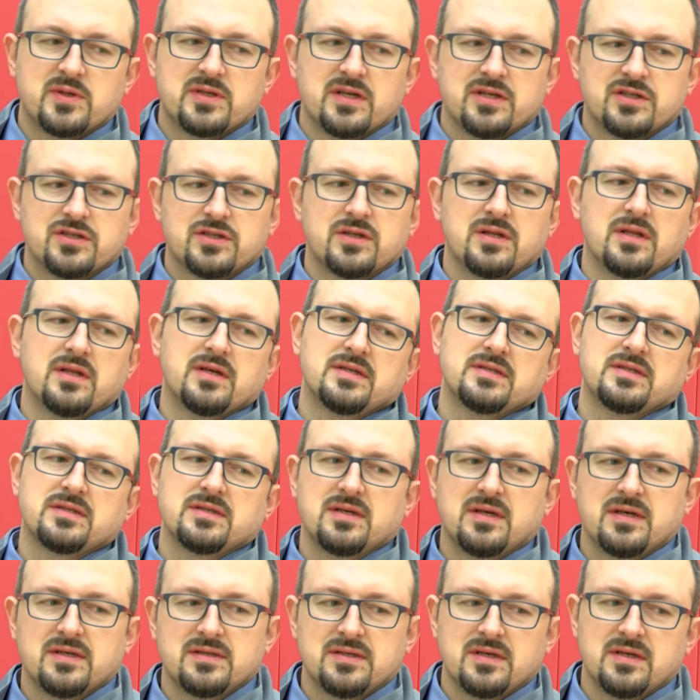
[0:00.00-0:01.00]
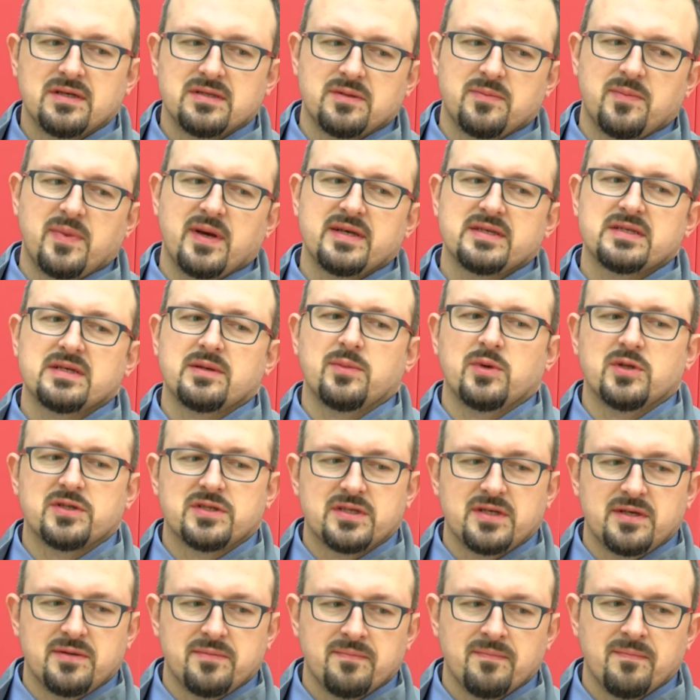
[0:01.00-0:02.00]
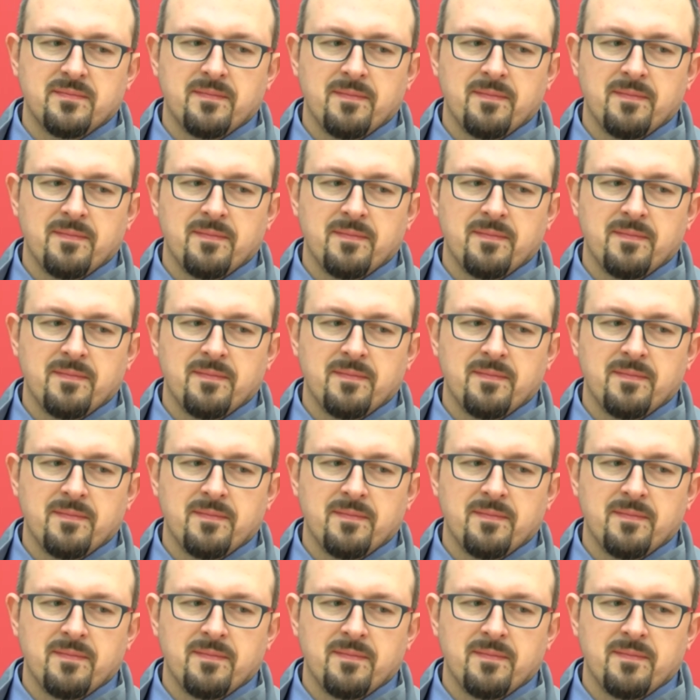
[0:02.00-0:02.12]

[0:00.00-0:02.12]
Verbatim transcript: potential as as, as a basketball team.